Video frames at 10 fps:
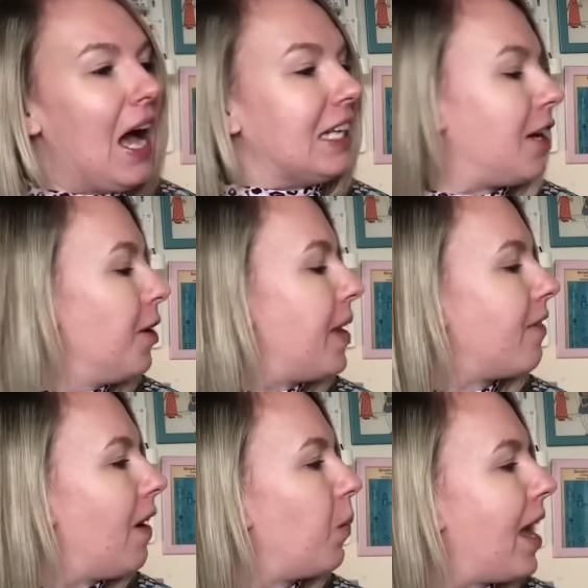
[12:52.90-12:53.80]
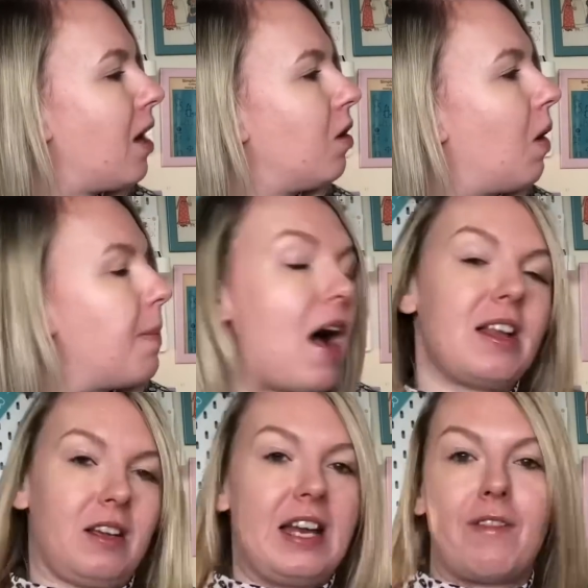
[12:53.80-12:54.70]
don't know whether I will. I
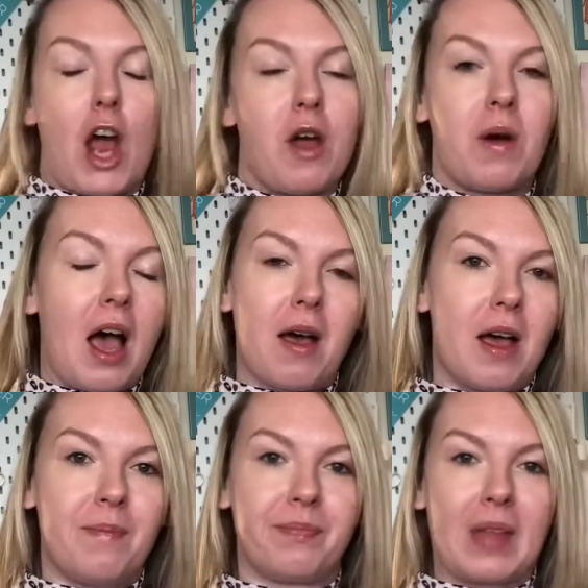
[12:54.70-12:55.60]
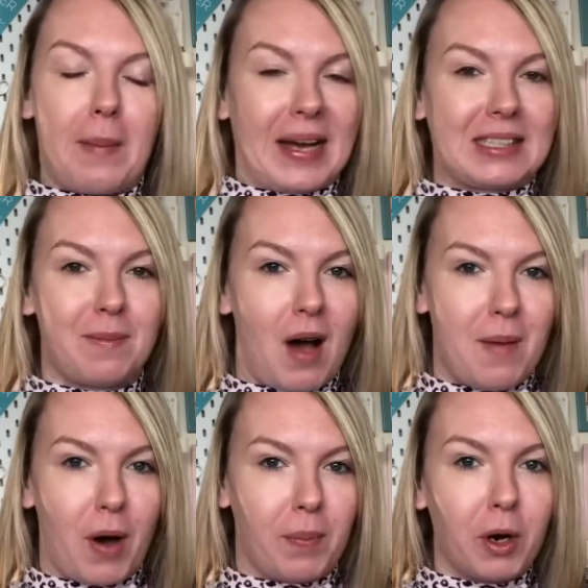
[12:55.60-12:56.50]
might, you never know, a pattern
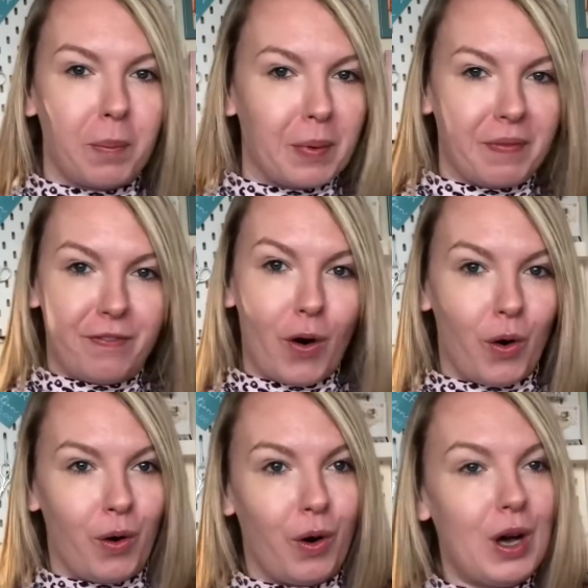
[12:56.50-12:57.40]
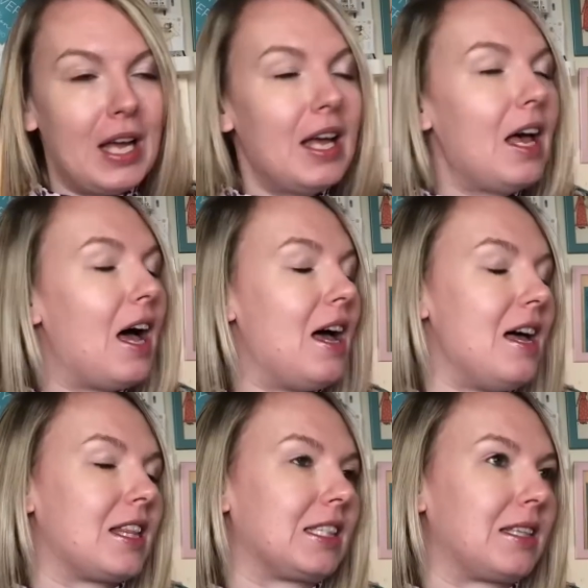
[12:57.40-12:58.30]
might pop up before
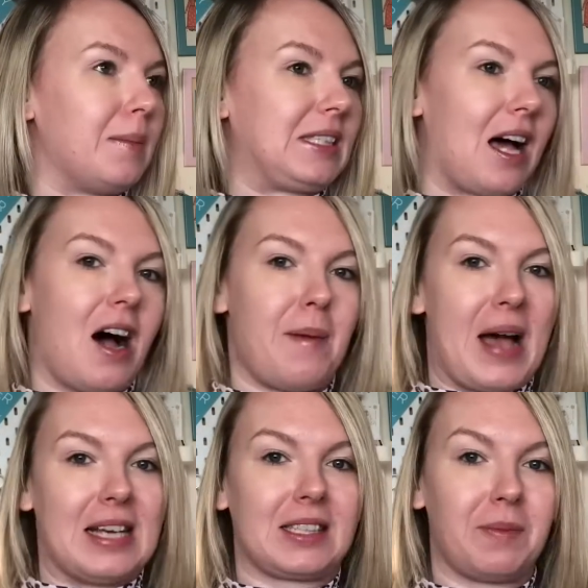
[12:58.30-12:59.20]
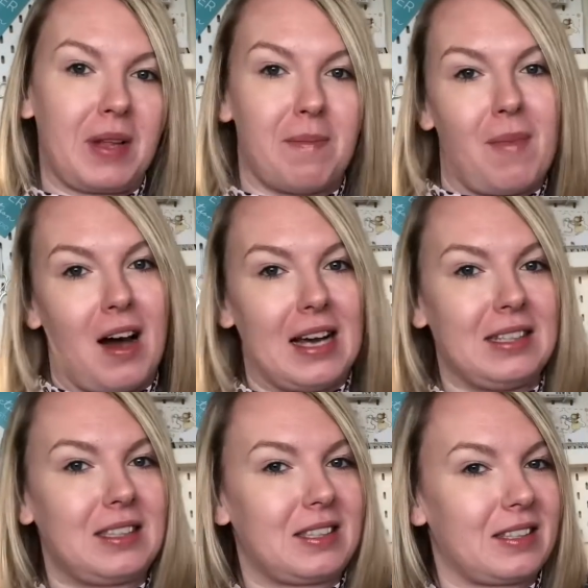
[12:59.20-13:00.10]
the summertime and something
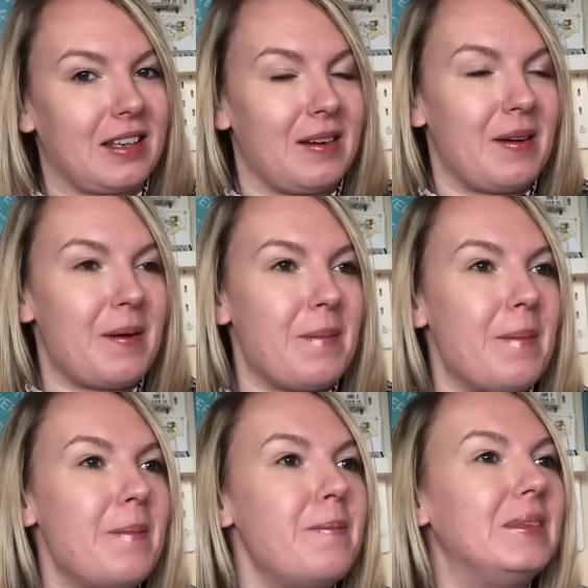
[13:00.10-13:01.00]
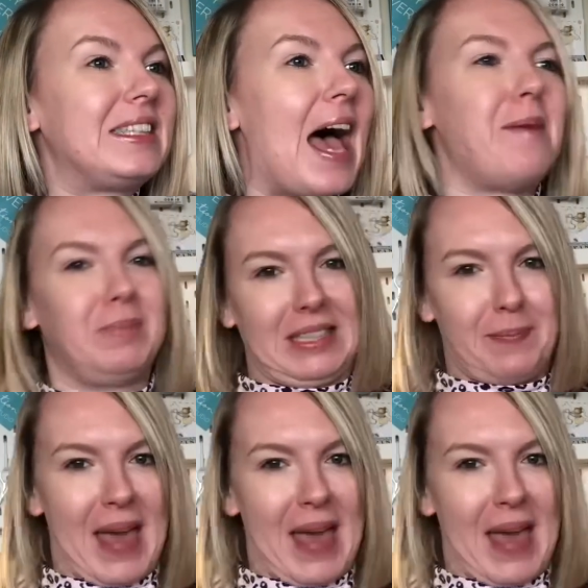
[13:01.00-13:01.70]
might tempt